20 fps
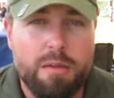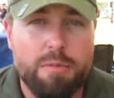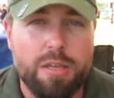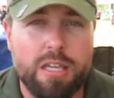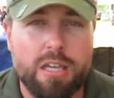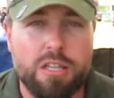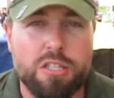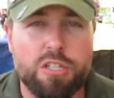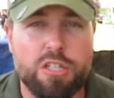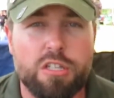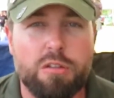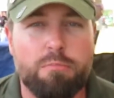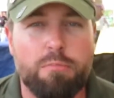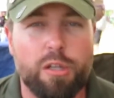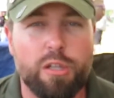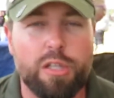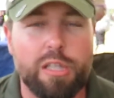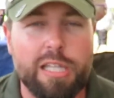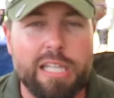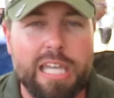because you
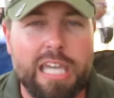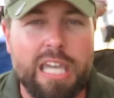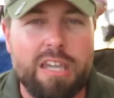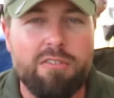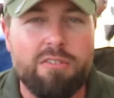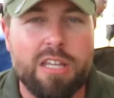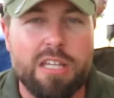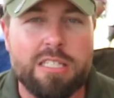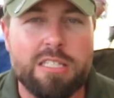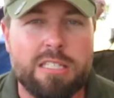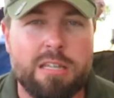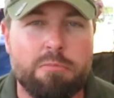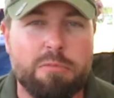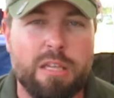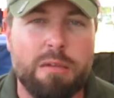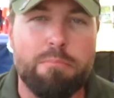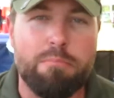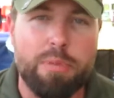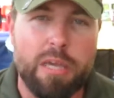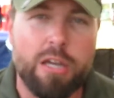believed in
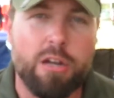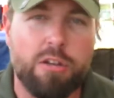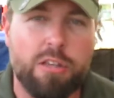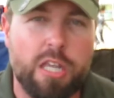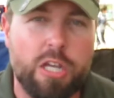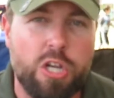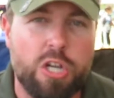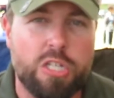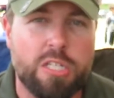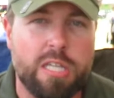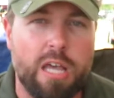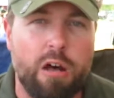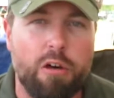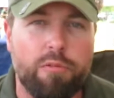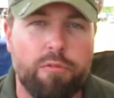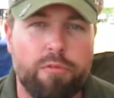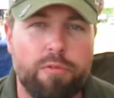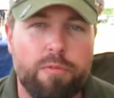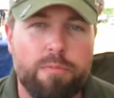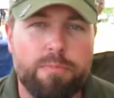something bigger than yourself.
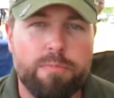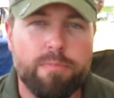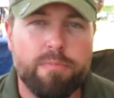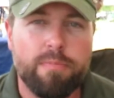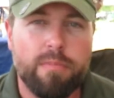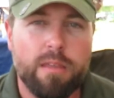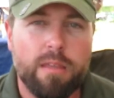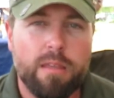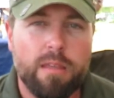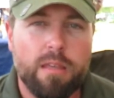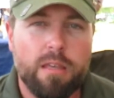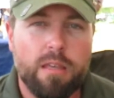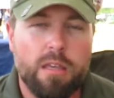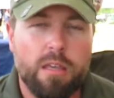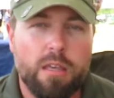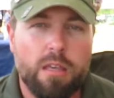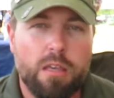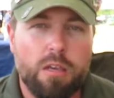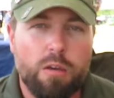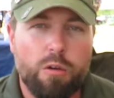
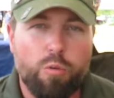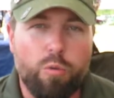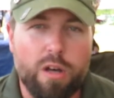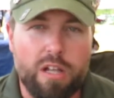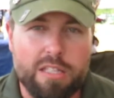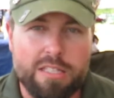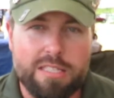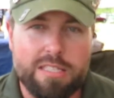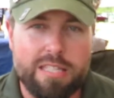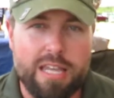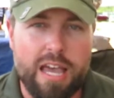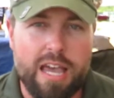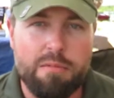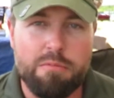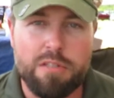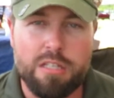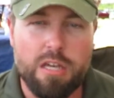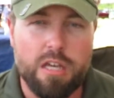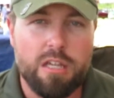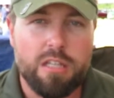Well, it's
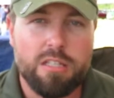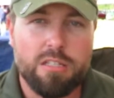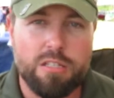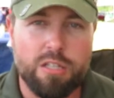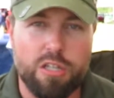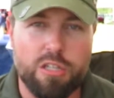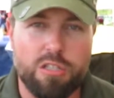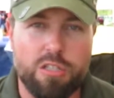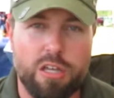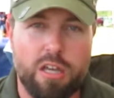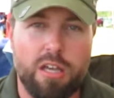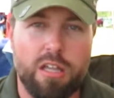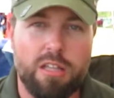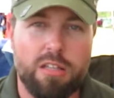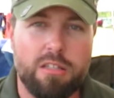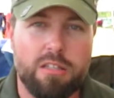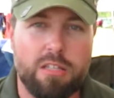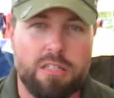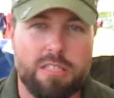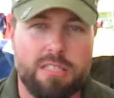time to, to,
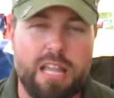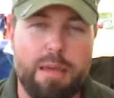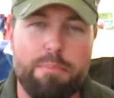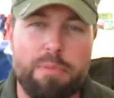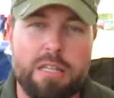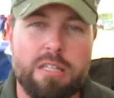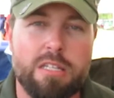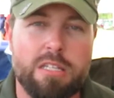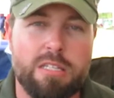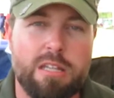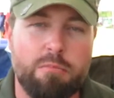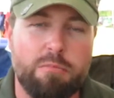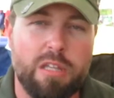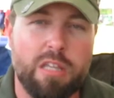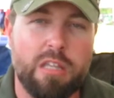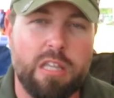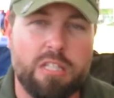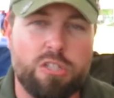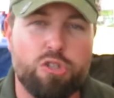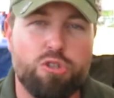to, to, step into
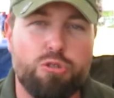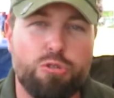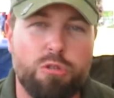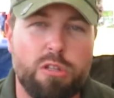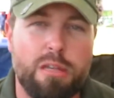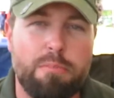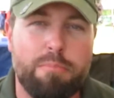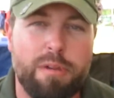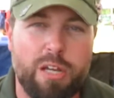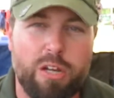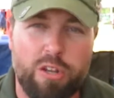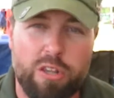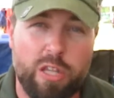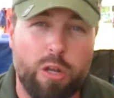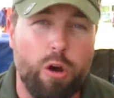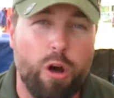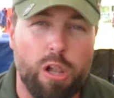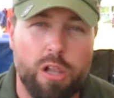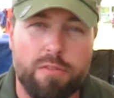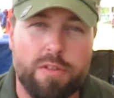something that's truly bigger
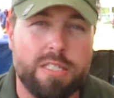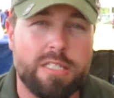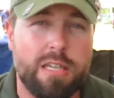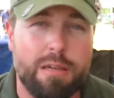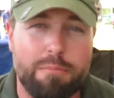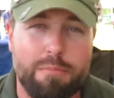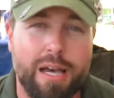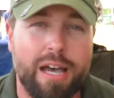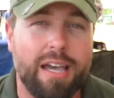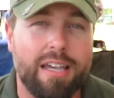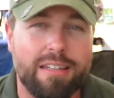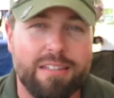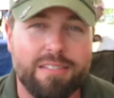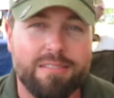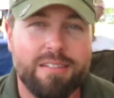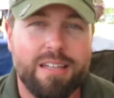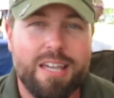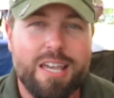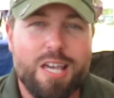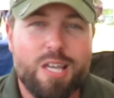than all of us
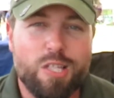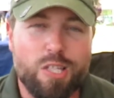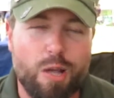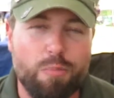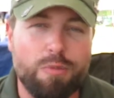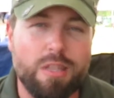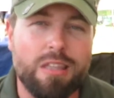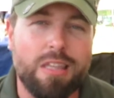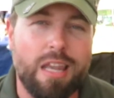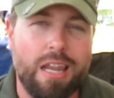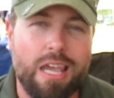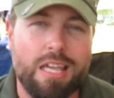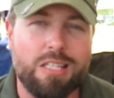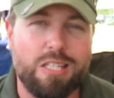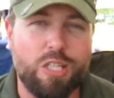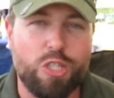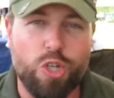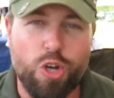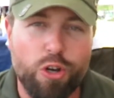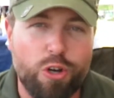combined. Something that has
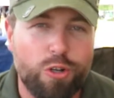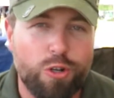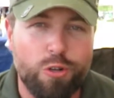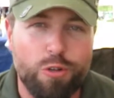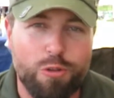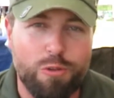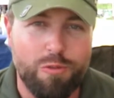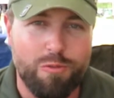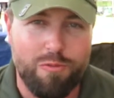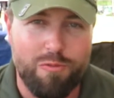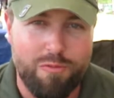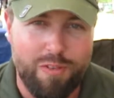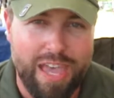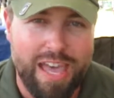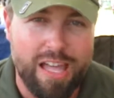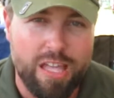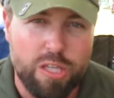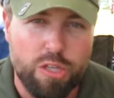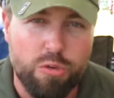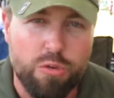eternal
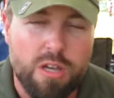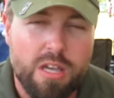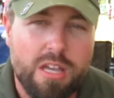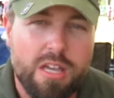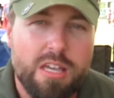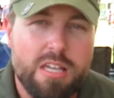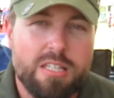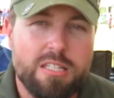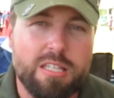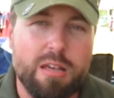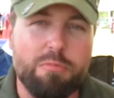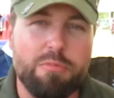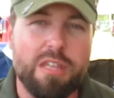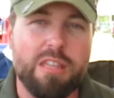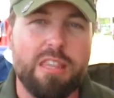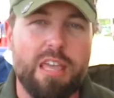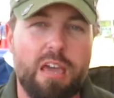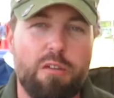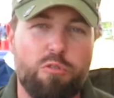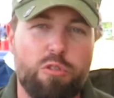value.
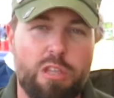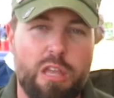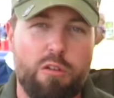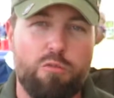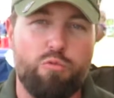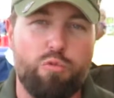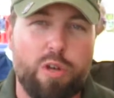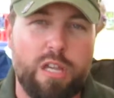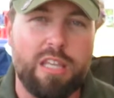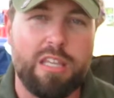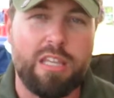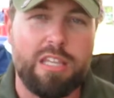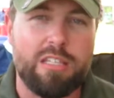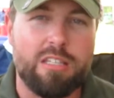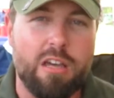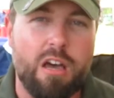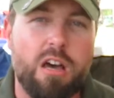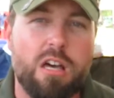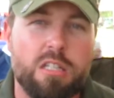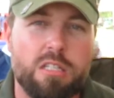Something that, that really
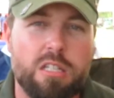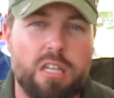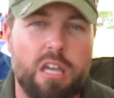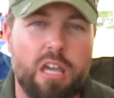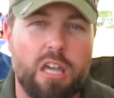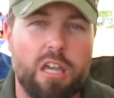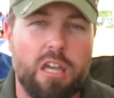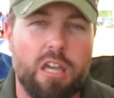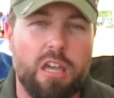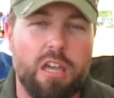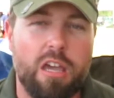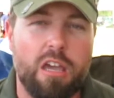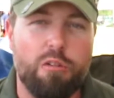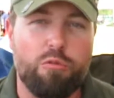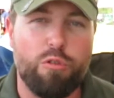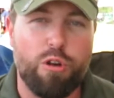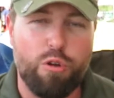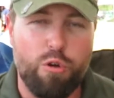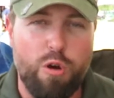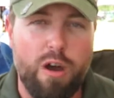does
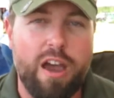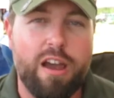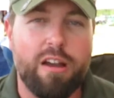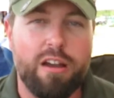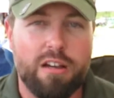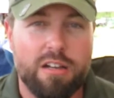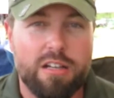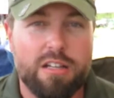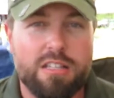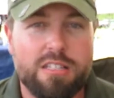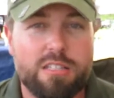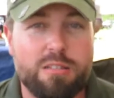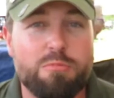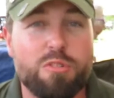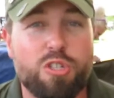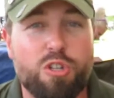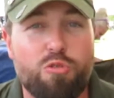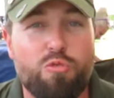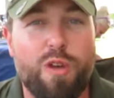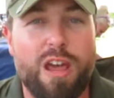require
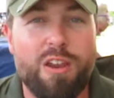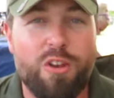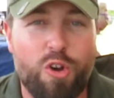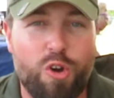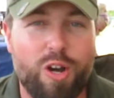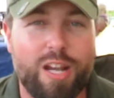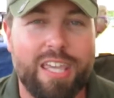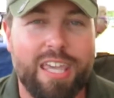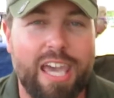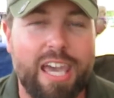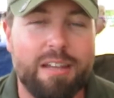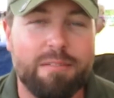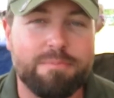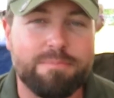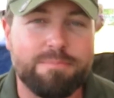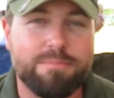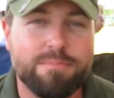some surrender again.